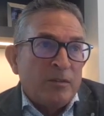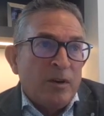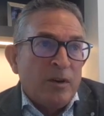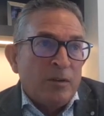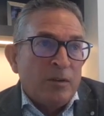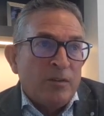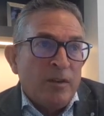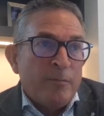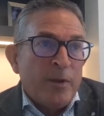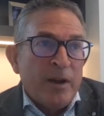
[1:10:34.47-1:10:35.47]
dollars
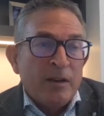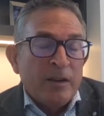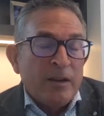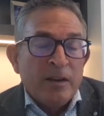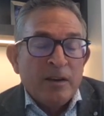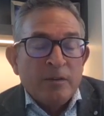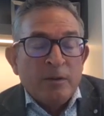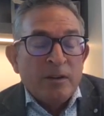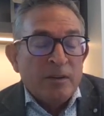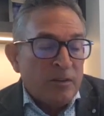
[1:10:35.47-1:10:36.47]
have been allocated, right?